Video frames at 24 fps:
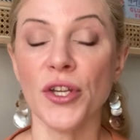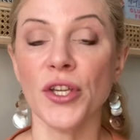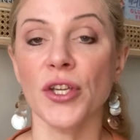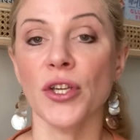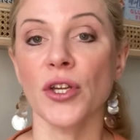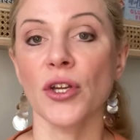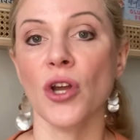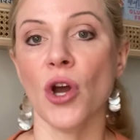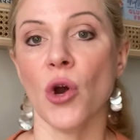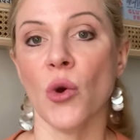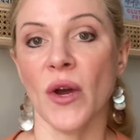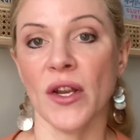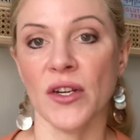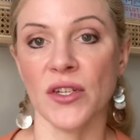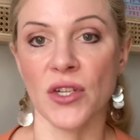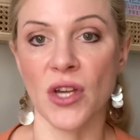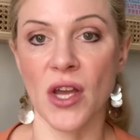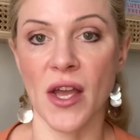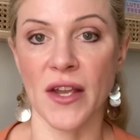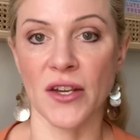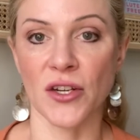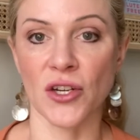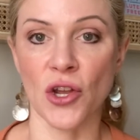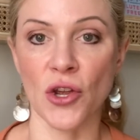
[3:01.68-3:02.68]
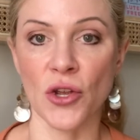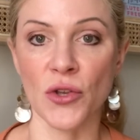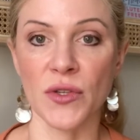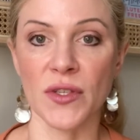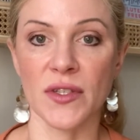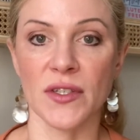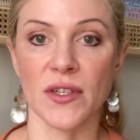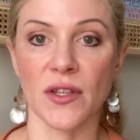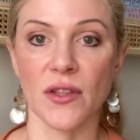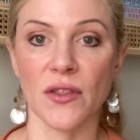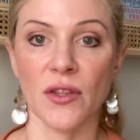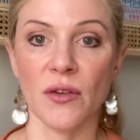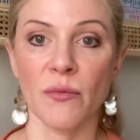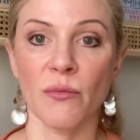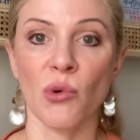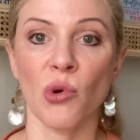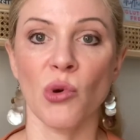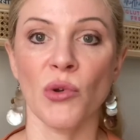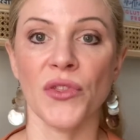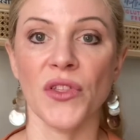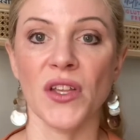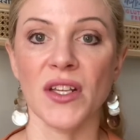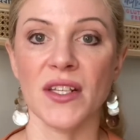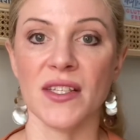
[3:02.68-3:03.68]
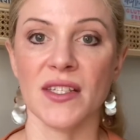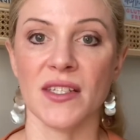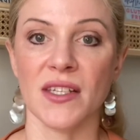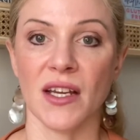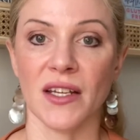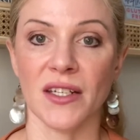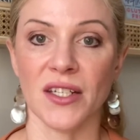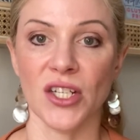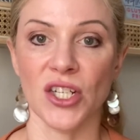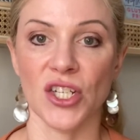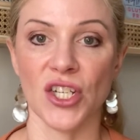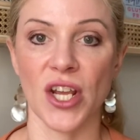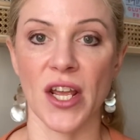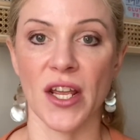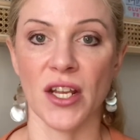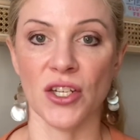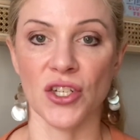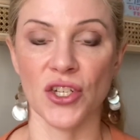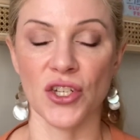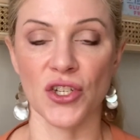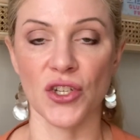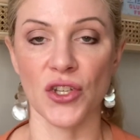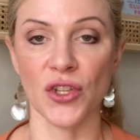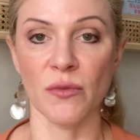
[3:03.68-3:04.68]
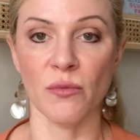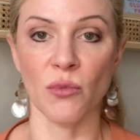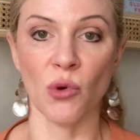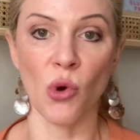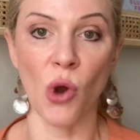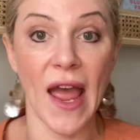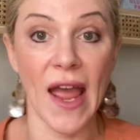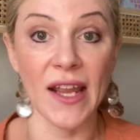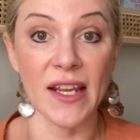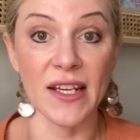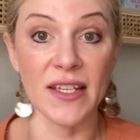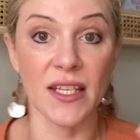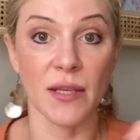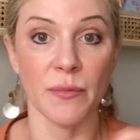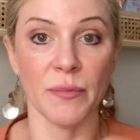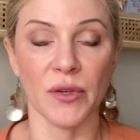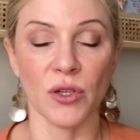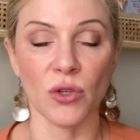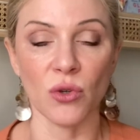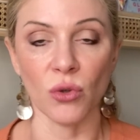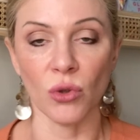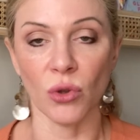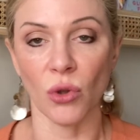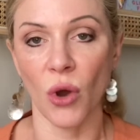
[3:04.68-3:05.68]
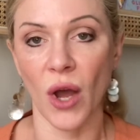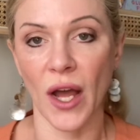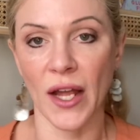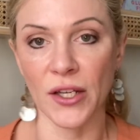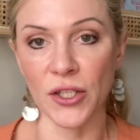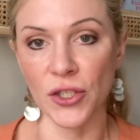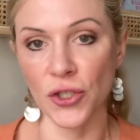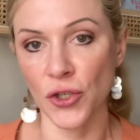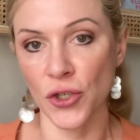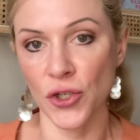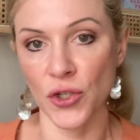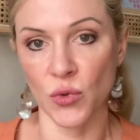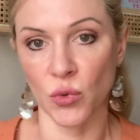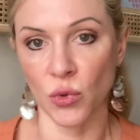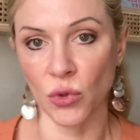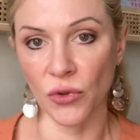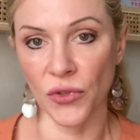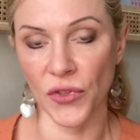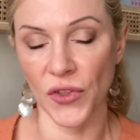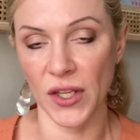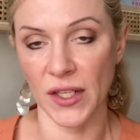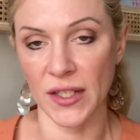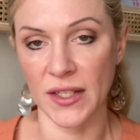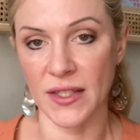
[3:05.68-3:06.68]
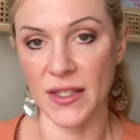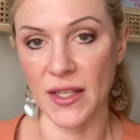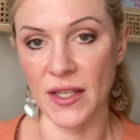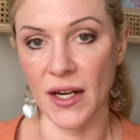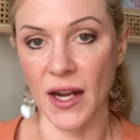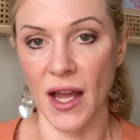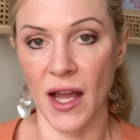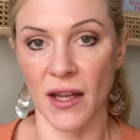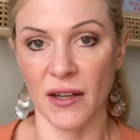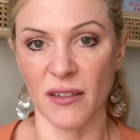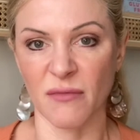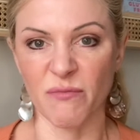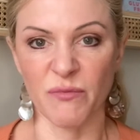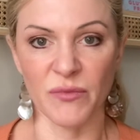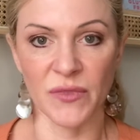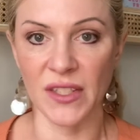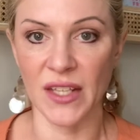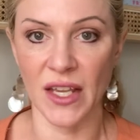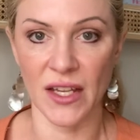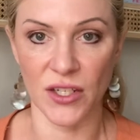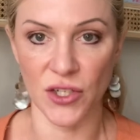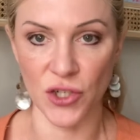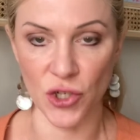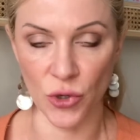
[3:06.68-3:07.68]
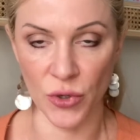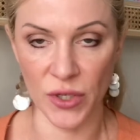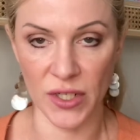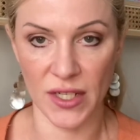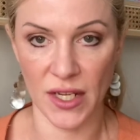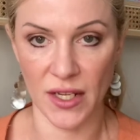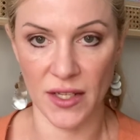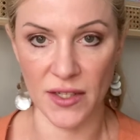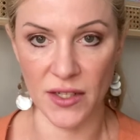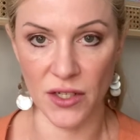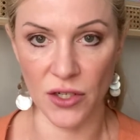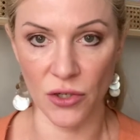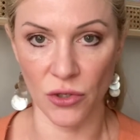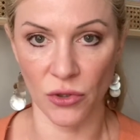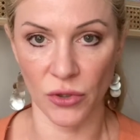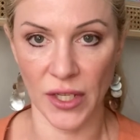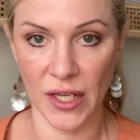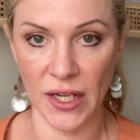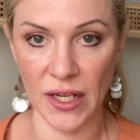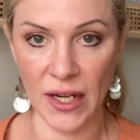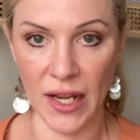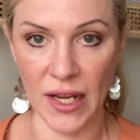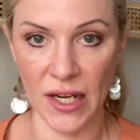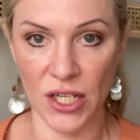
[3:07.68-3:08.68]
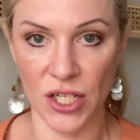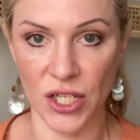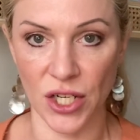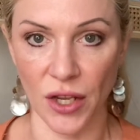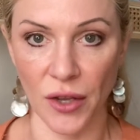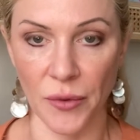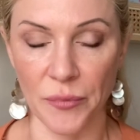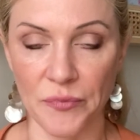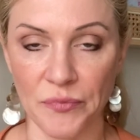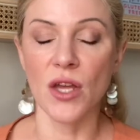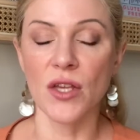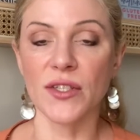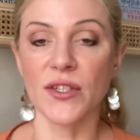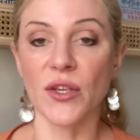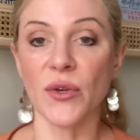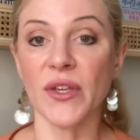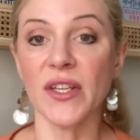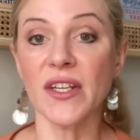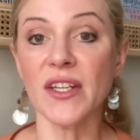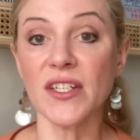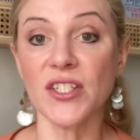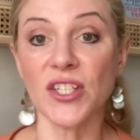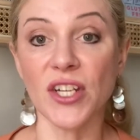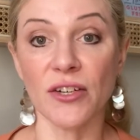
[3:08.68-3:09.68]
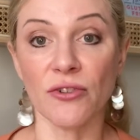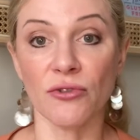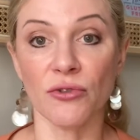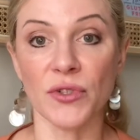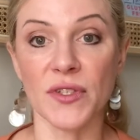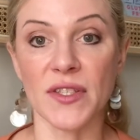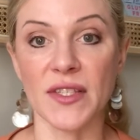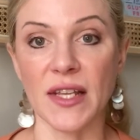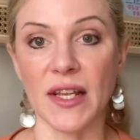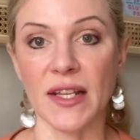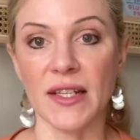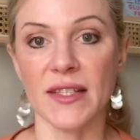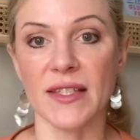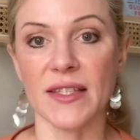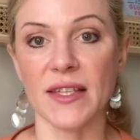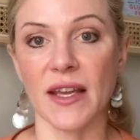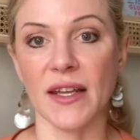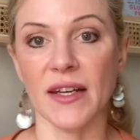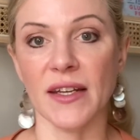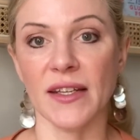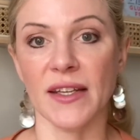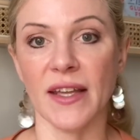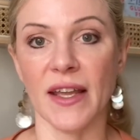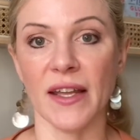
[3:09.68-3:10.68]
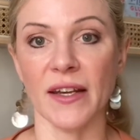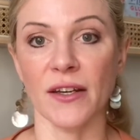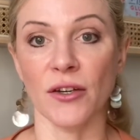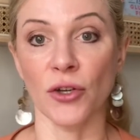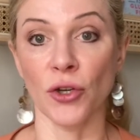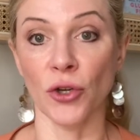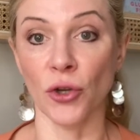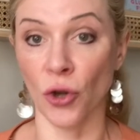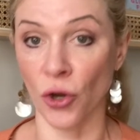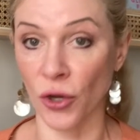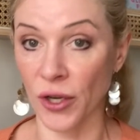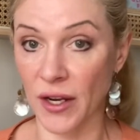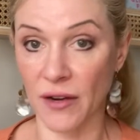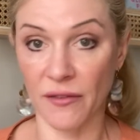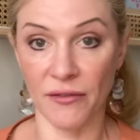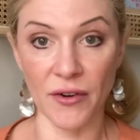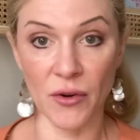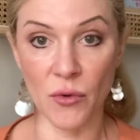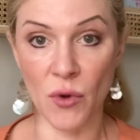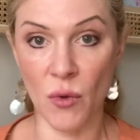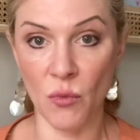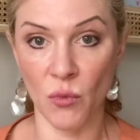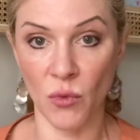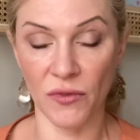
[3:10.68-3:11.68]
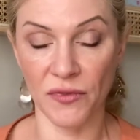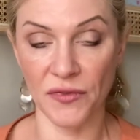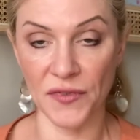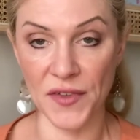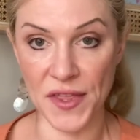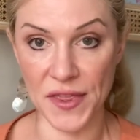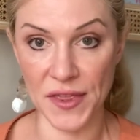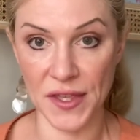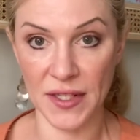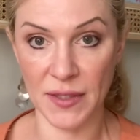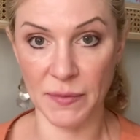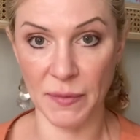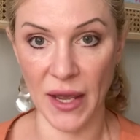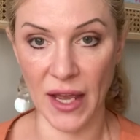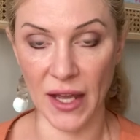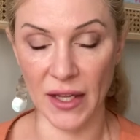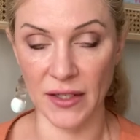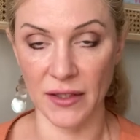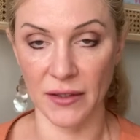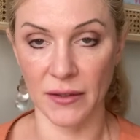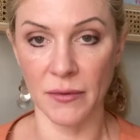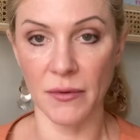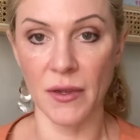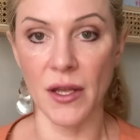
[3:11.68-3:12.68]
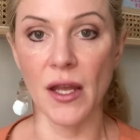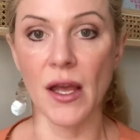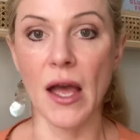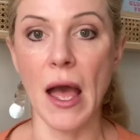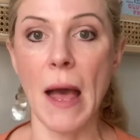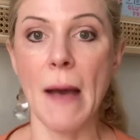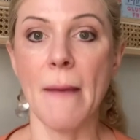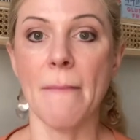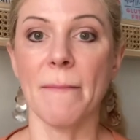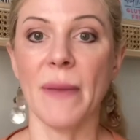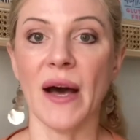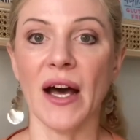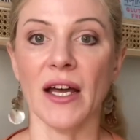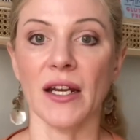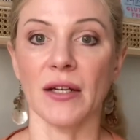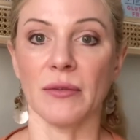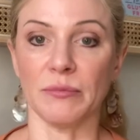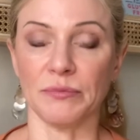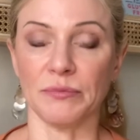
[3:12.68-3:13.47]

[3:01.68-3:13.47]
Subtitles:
you go undiagnosed, the more things start to change to the more atypical or unusual things that aren't gastrointestinal in nature. So in a general sense, and again, not everyone will fit this pattern, but